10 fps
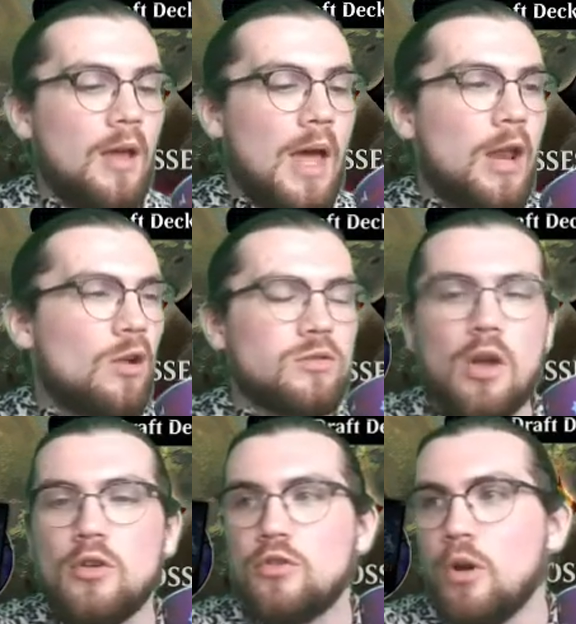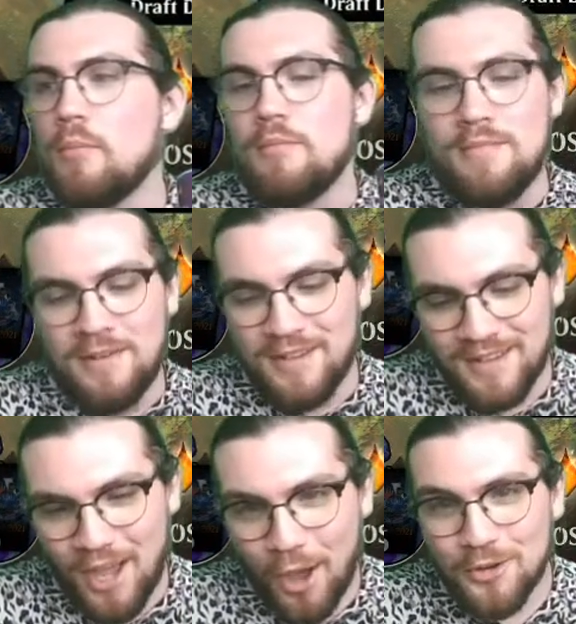and also, how dumb
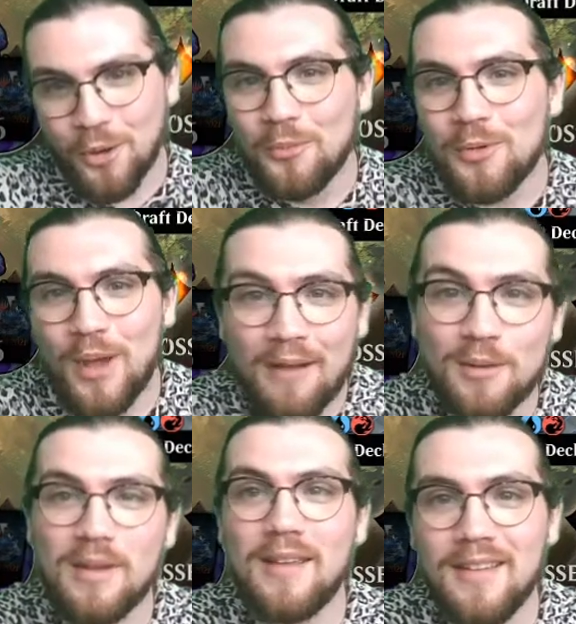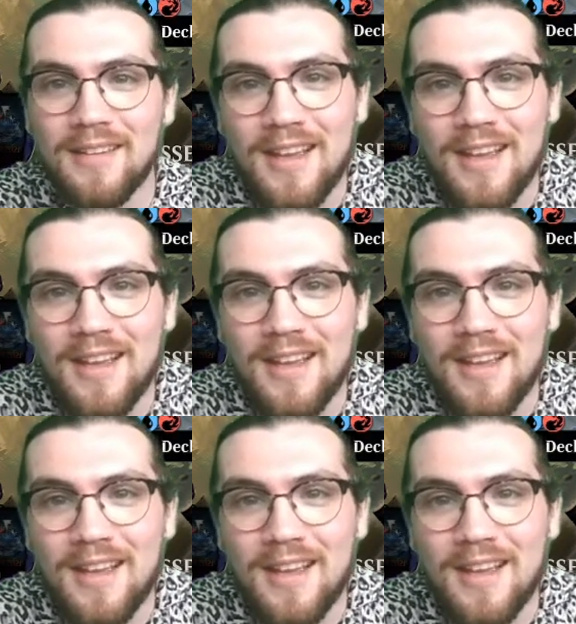do you have to be